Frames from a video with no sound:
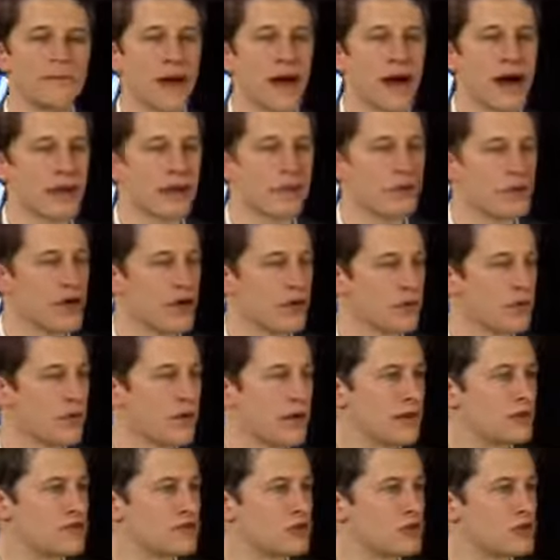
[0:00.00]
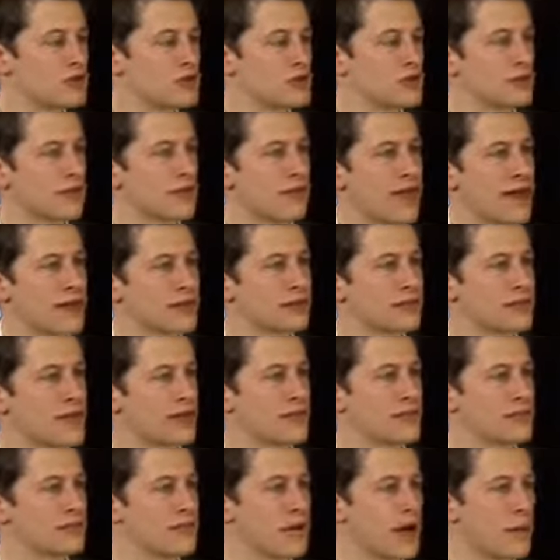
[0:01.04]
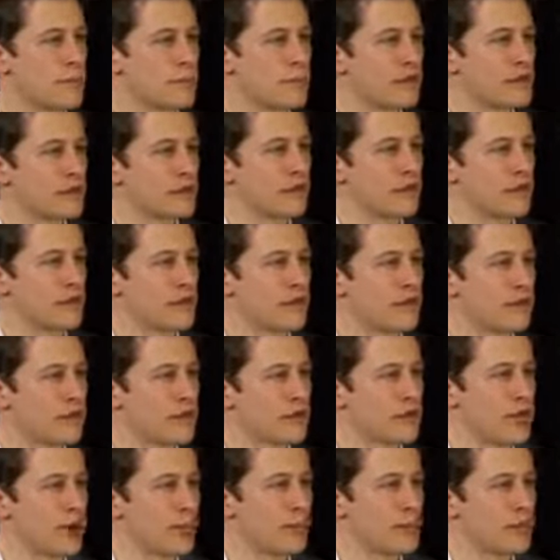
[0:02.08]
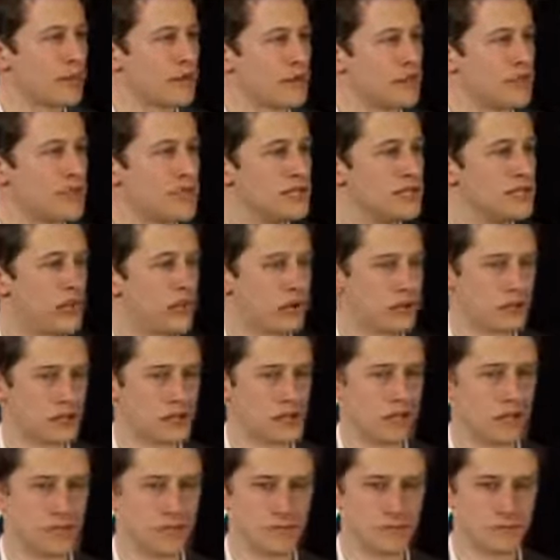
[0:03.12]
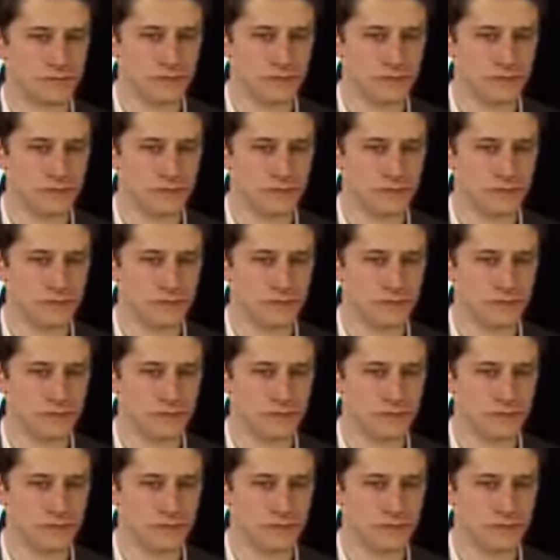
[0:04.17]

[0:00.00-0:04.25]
I don't know. As usual, Exxon is not being very forthcoming with the details here.